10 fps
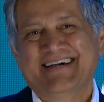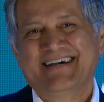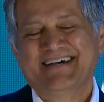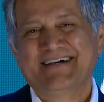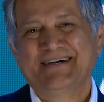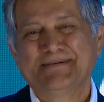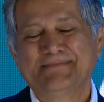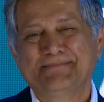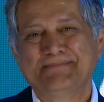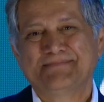
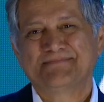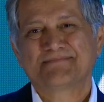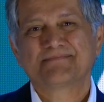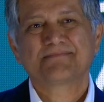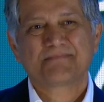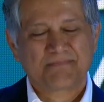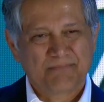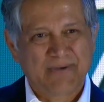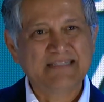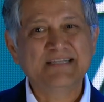
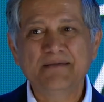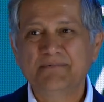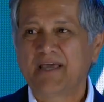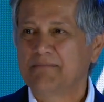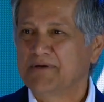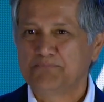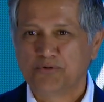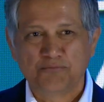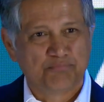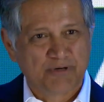My team came in,
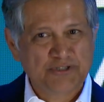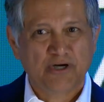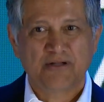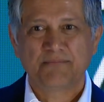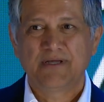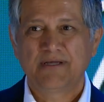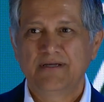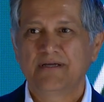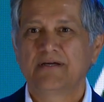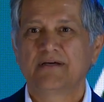put bridge on
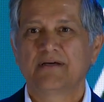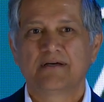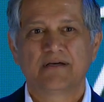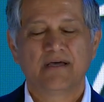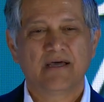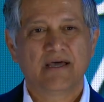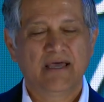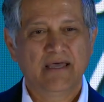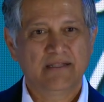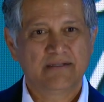me,
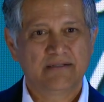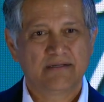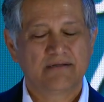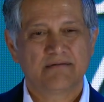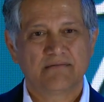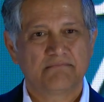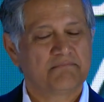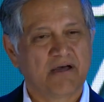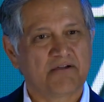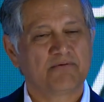and
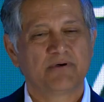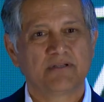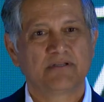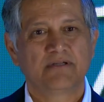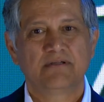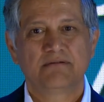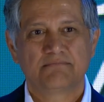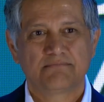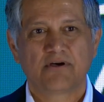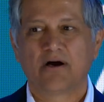I quickly
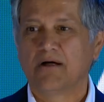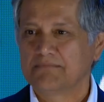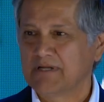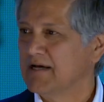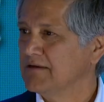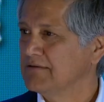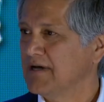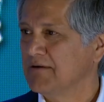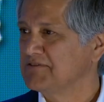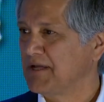calmed down.
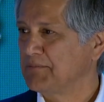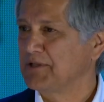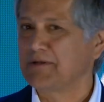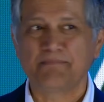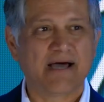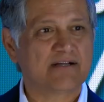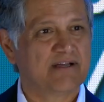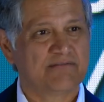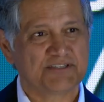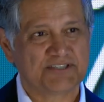I was able to get back to
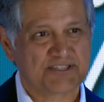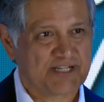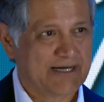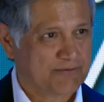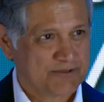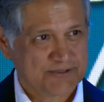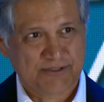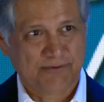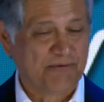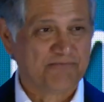every 6 hours,
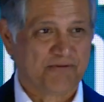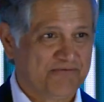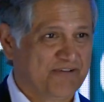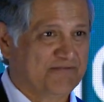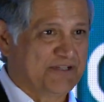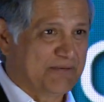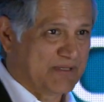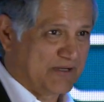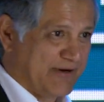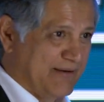went from 15
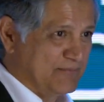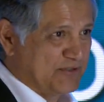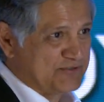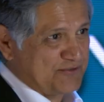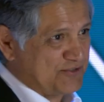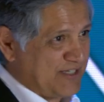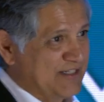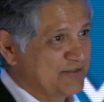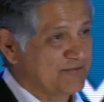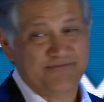milligram dose to
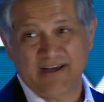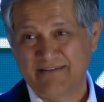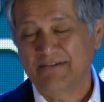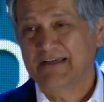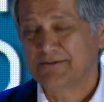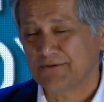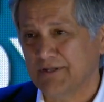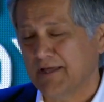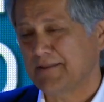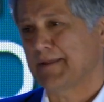10 to 5 to
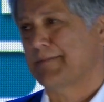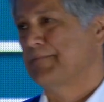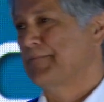nothing.